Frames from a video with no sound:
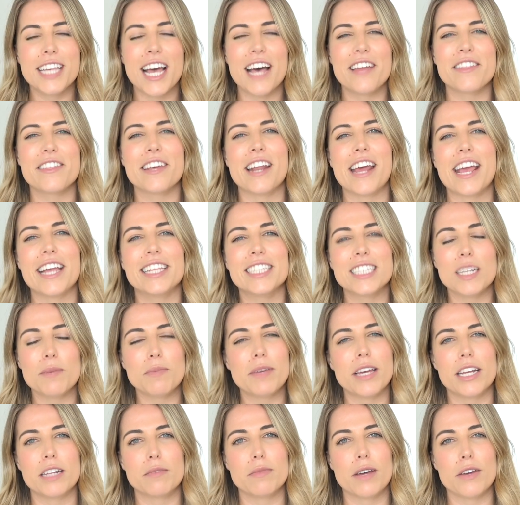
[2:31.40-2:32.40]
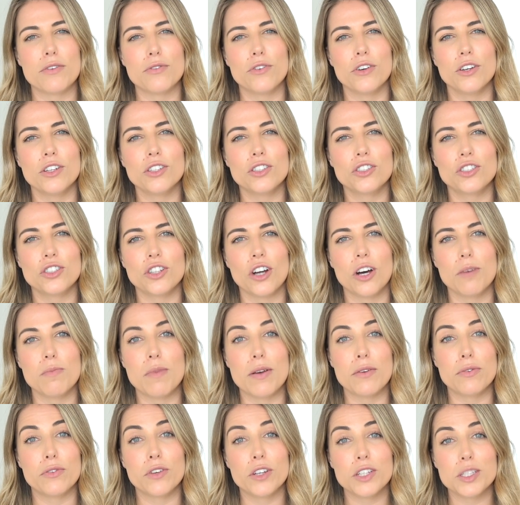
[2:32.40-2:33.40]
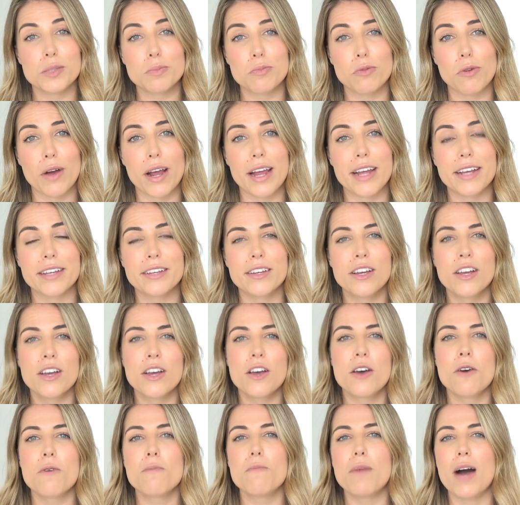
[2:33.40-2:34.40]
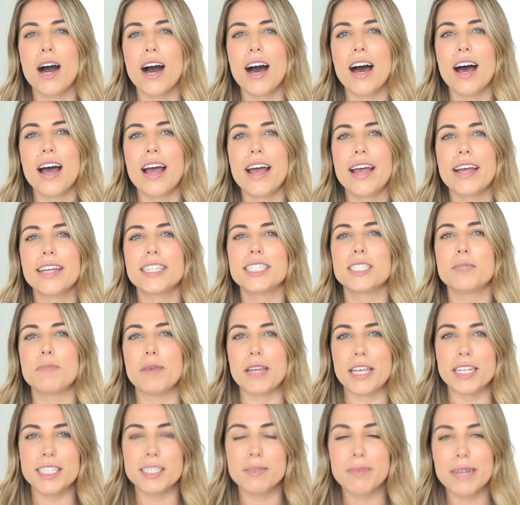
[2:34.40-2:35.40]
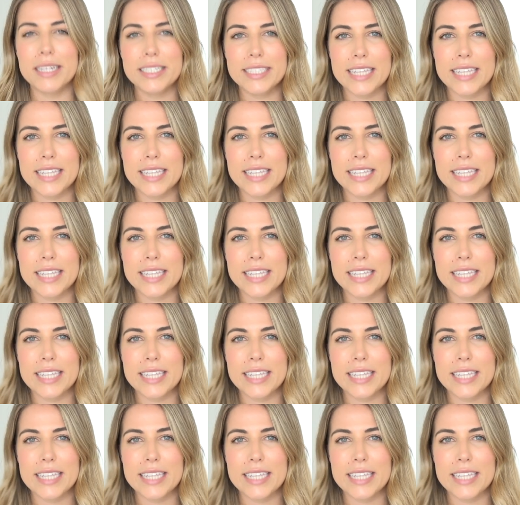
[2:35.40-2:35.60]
out that I ended up getting my first job, my first break, by speaking to my